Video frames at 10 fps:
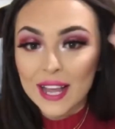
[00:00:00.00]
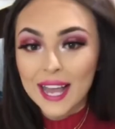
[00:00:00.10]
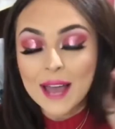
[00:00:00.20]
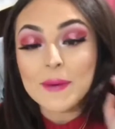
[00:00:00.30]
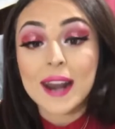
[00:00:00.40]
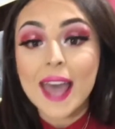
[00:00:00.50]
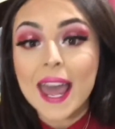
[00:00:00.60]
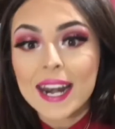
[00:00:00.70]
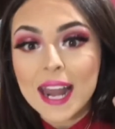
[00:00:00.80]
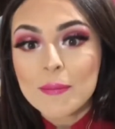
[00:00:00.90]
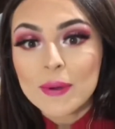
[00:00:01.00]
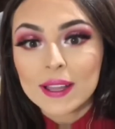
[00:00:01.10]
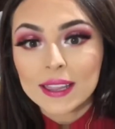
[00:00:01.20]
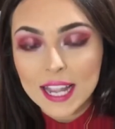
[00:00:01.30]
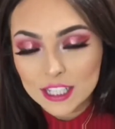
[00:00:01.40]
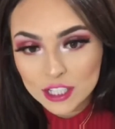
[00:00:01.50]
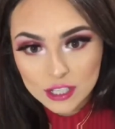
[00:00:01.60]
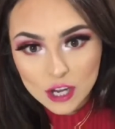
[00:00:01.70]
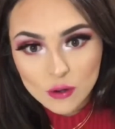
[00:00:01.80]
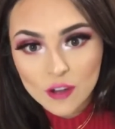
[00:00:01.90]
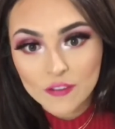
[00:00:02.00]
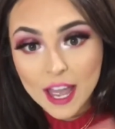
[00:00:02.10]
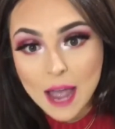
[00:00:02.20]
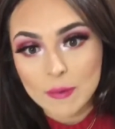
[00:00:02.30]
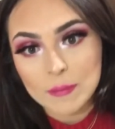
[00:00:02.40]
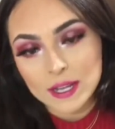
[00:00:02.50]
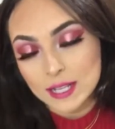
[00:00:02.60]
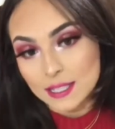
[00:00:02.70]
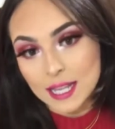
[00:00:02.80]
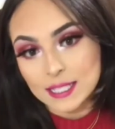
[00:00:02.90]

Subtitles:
I went ahead and I put lashes on off camera because that's